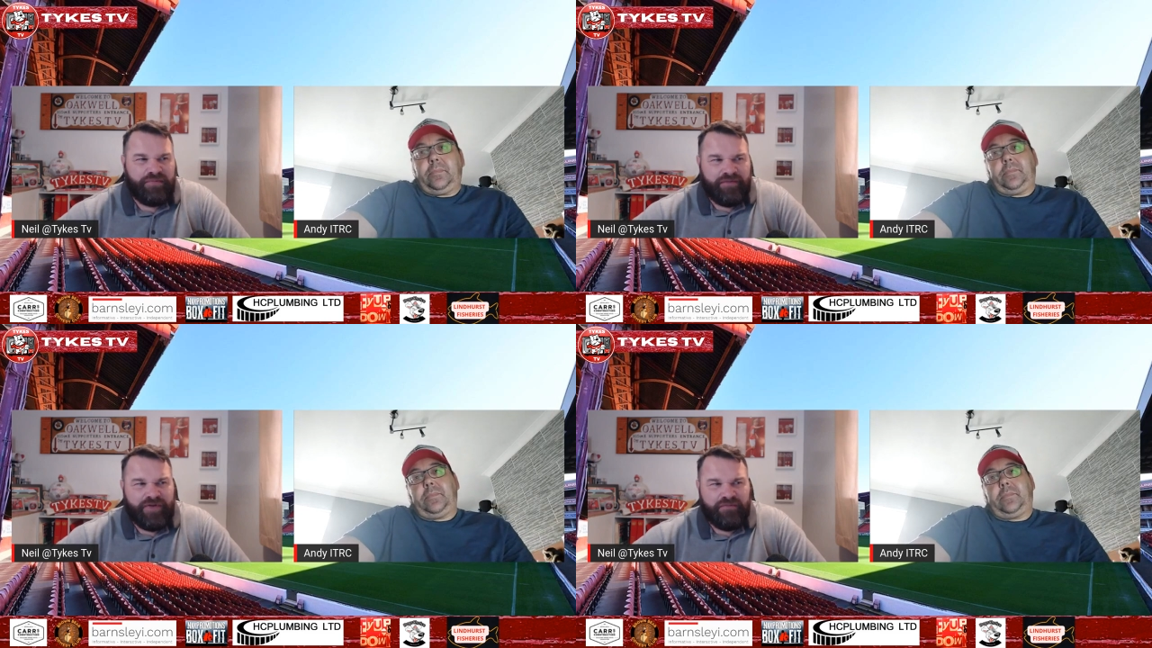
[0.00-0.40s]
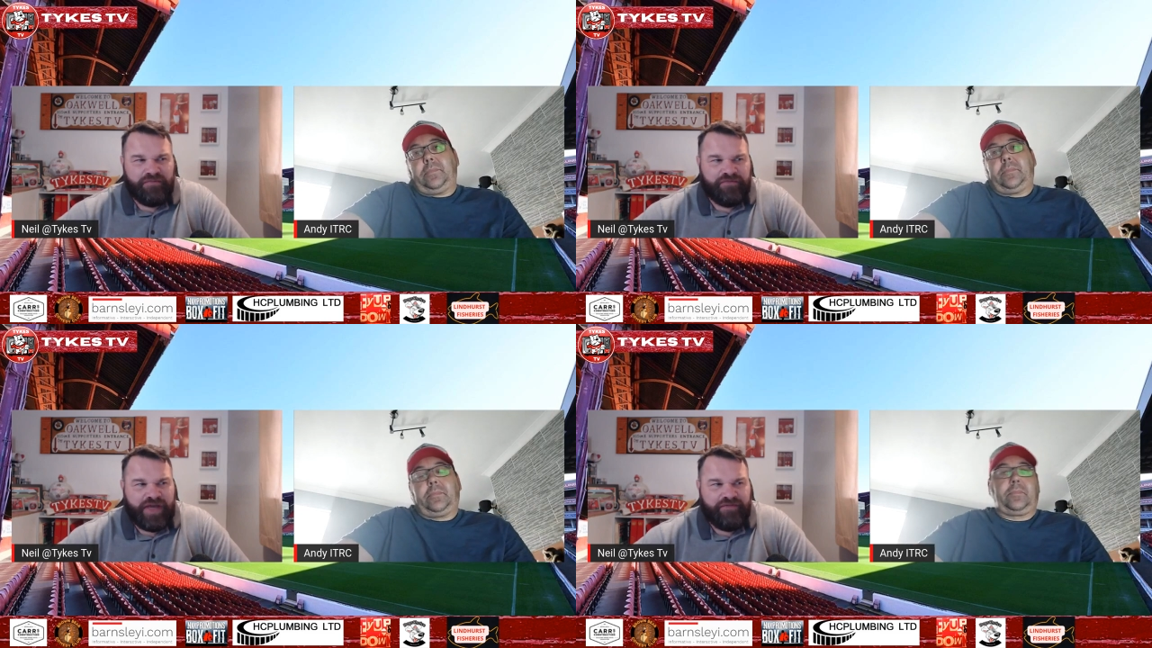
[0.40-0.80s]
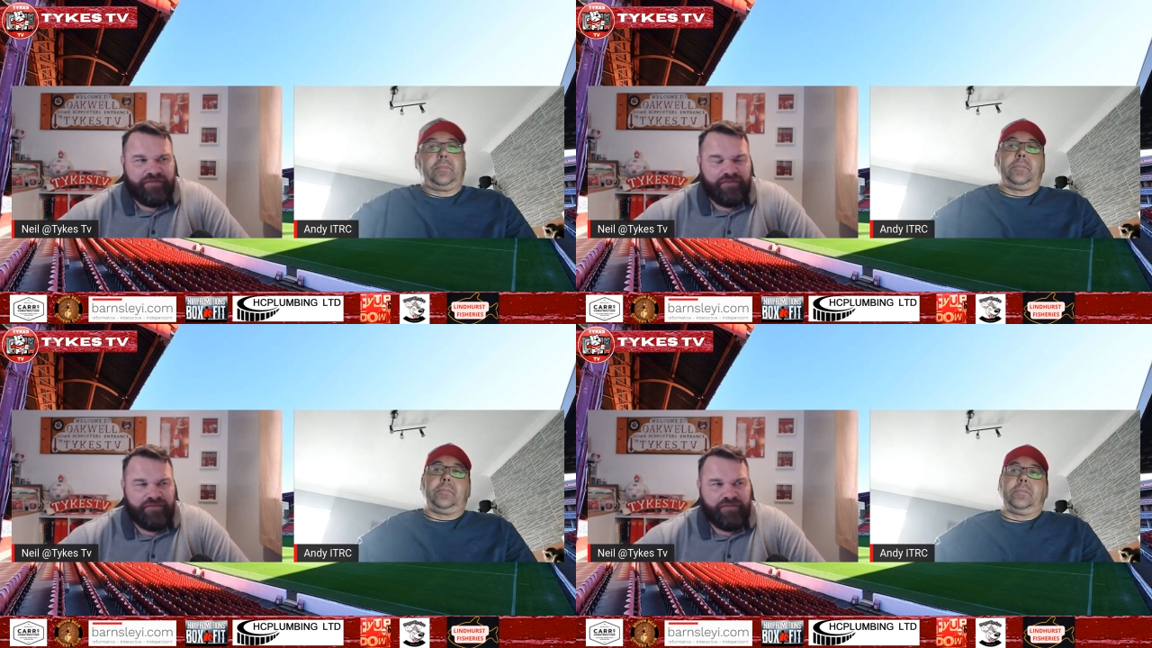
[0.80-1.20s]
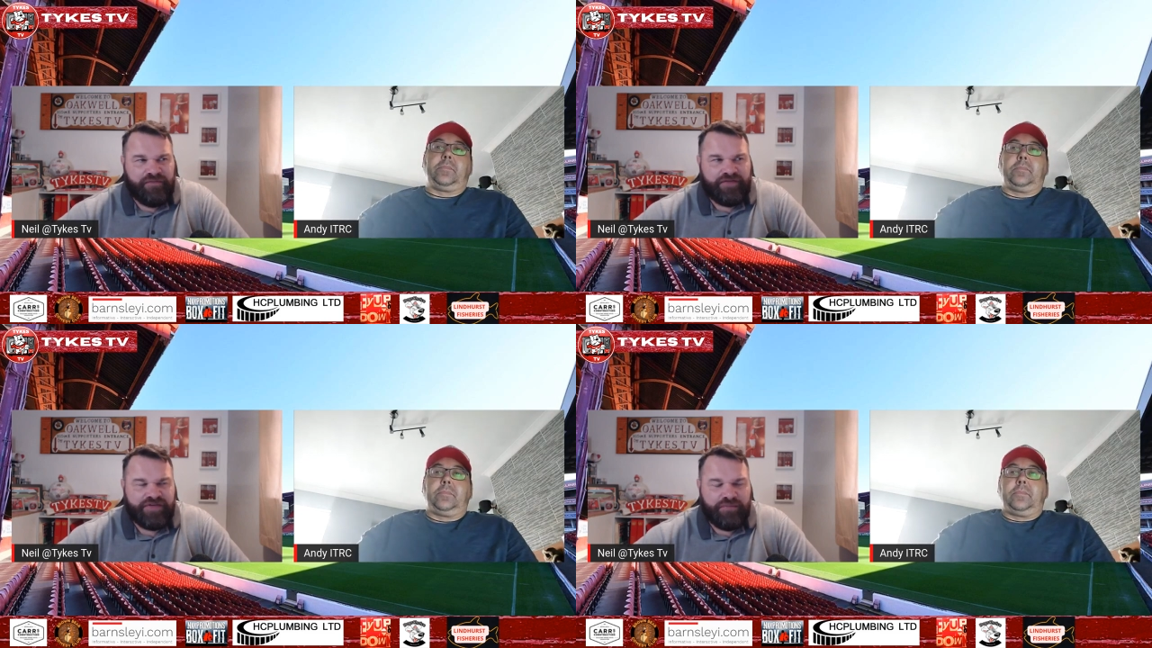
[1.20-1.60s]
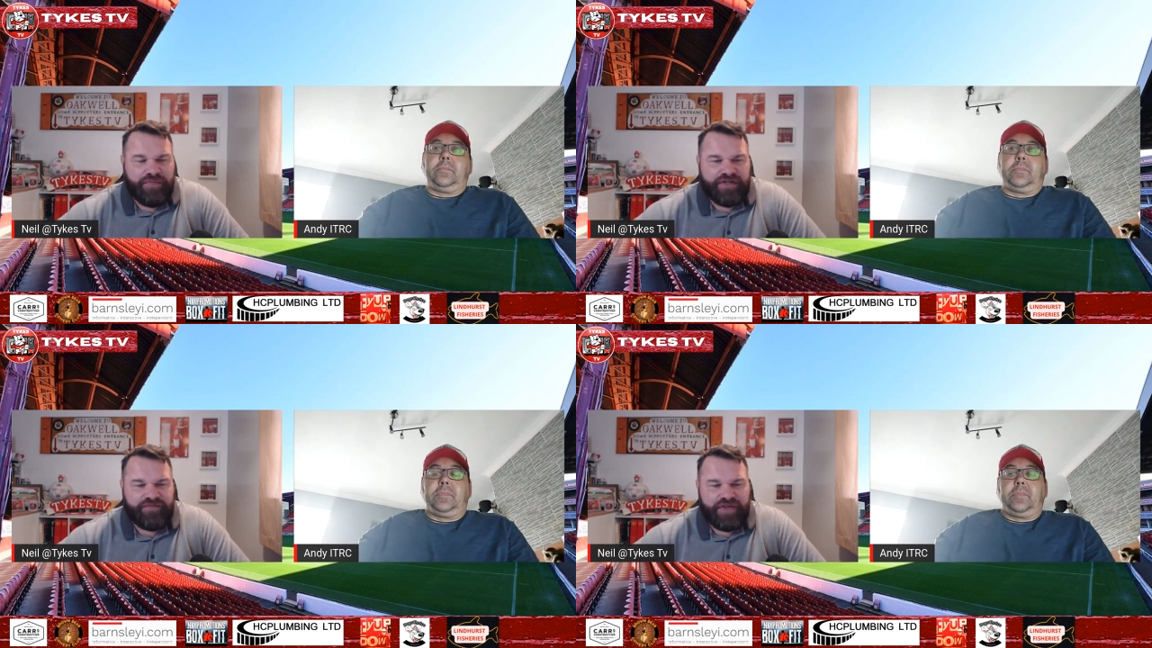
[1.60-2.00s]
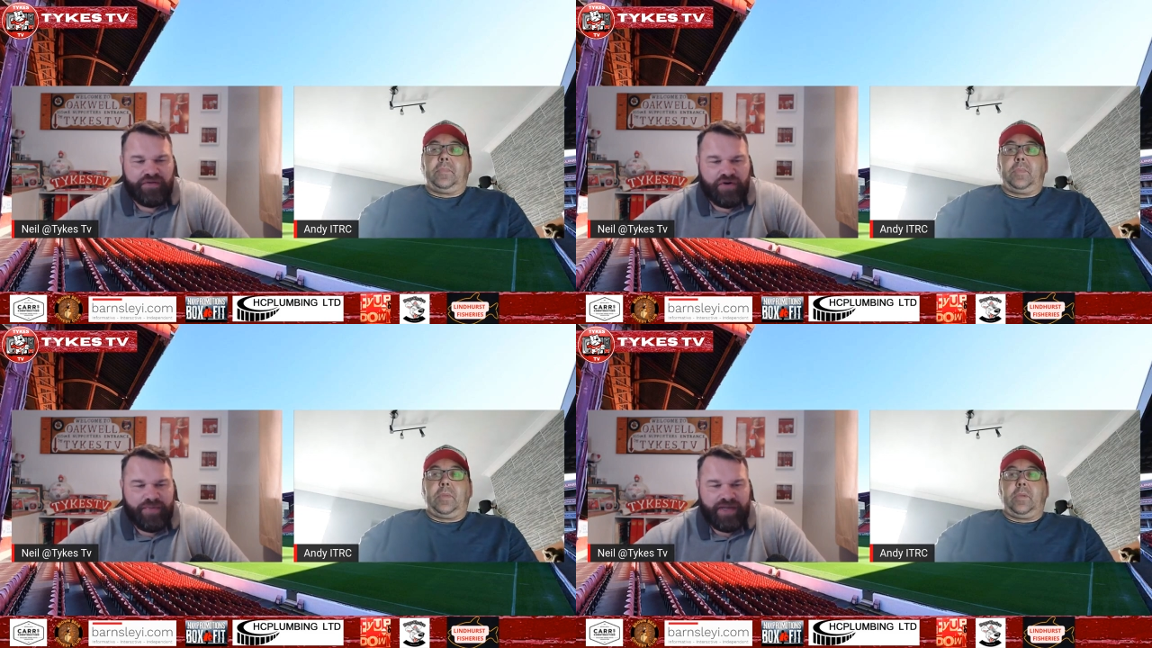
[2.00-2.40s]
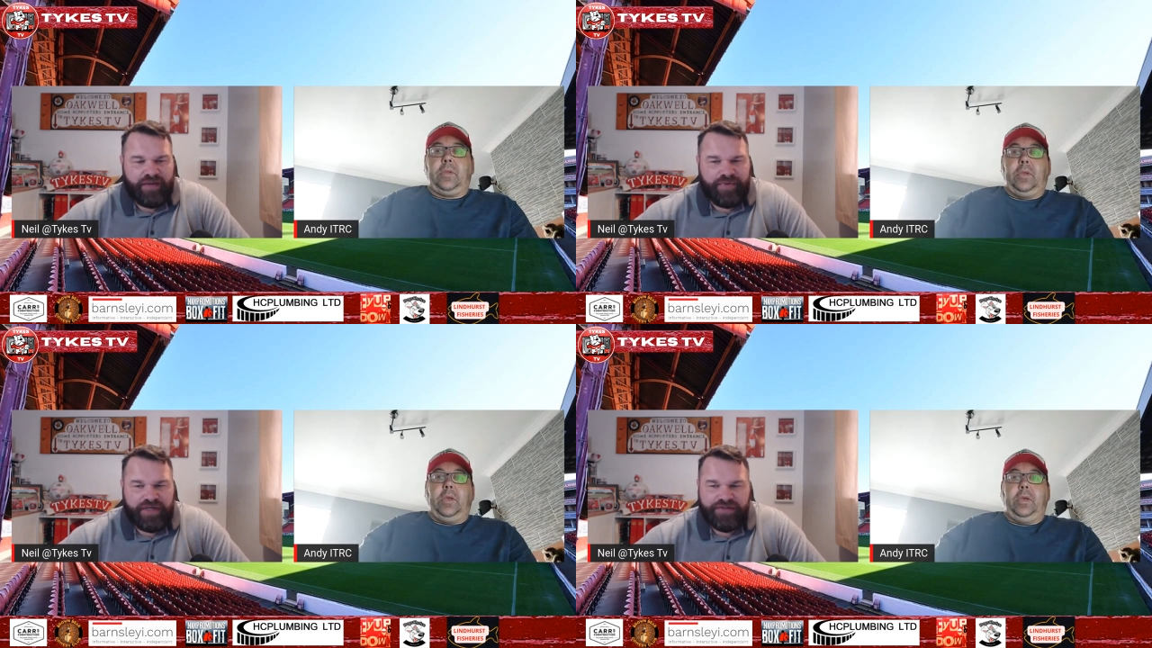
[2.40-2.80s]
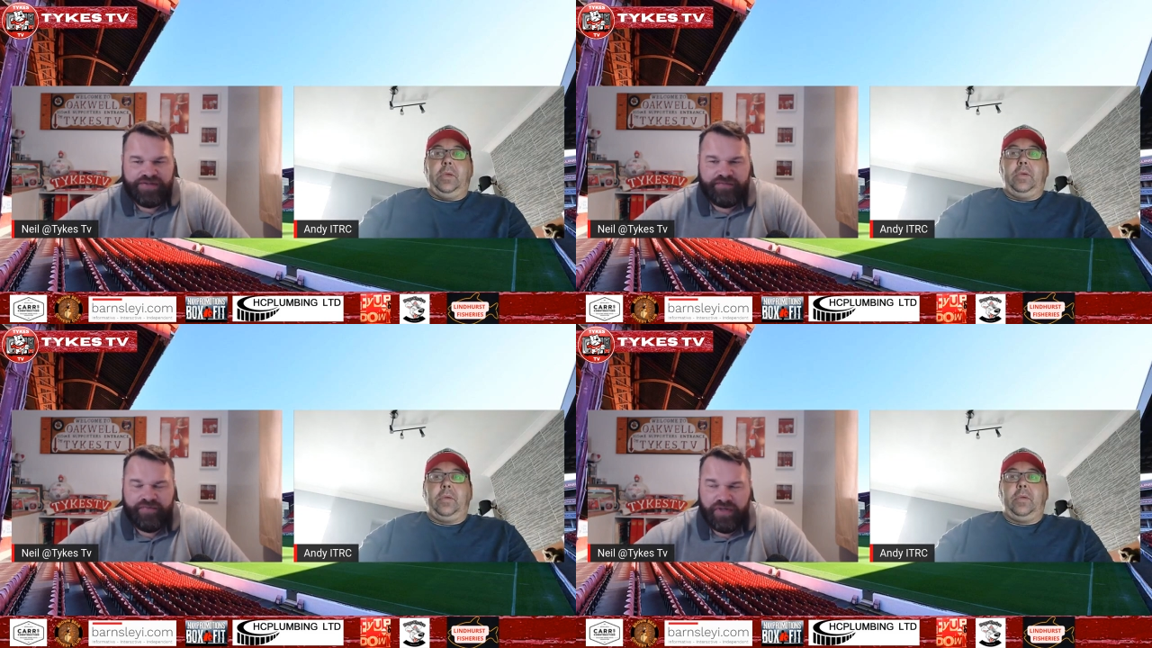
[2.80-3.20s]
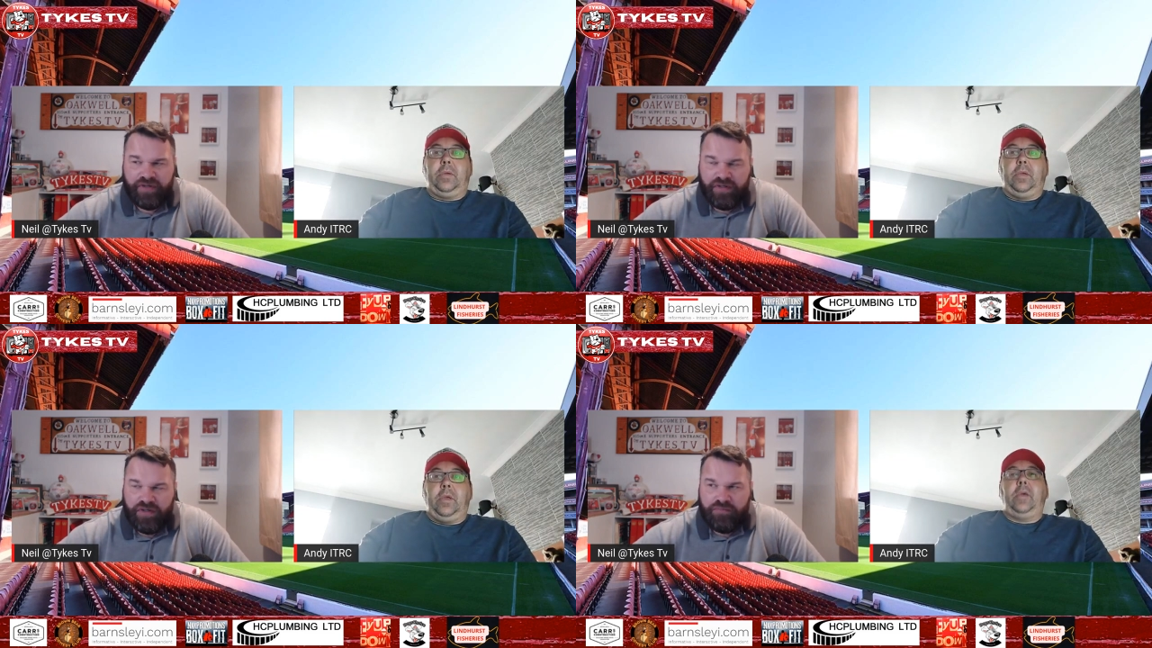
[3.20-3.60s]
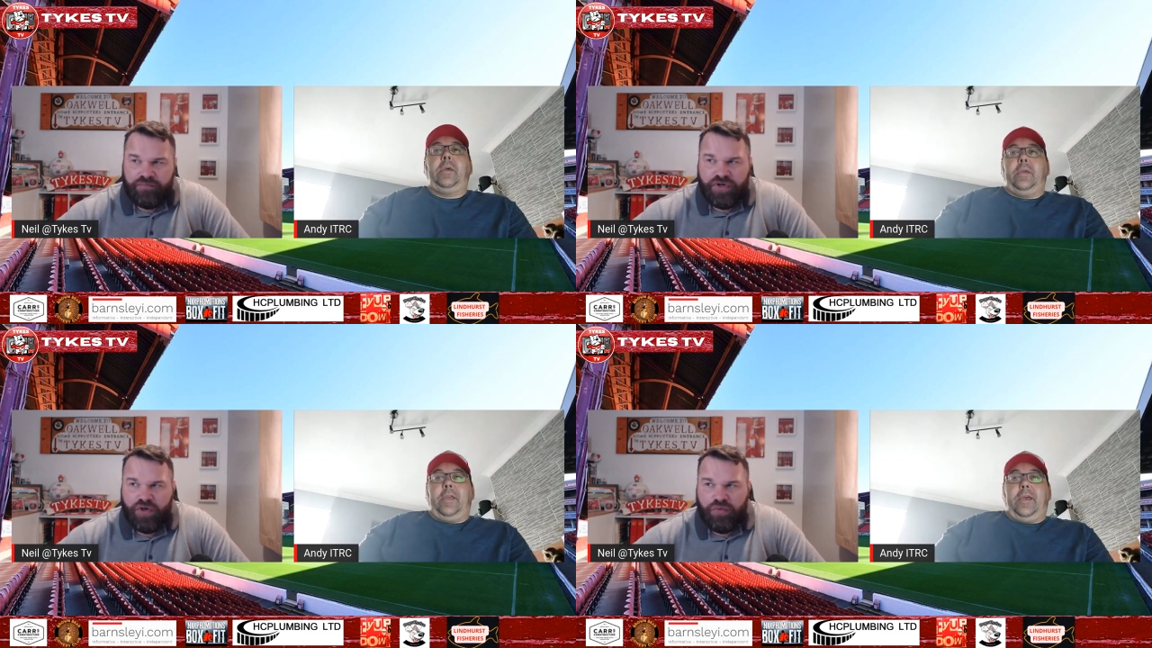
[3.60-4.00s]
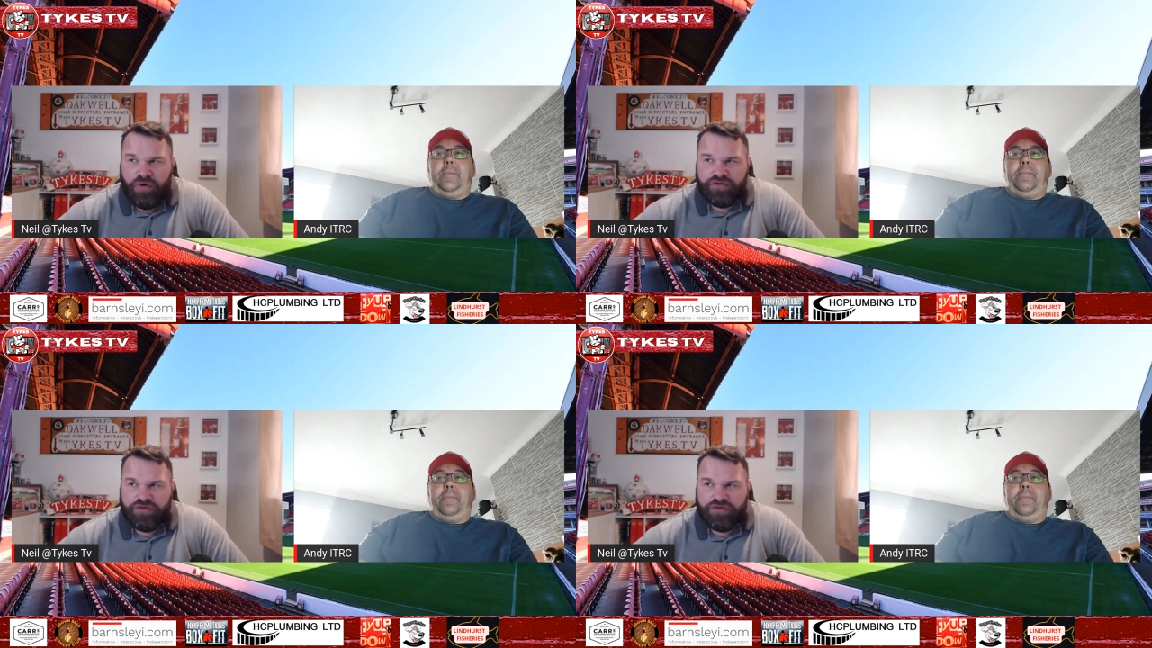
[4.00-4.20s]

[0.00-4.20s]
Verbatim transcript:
Speaker 1: I think five, five, ten minutes, I think it was a bit apprehensive. But it yeah. not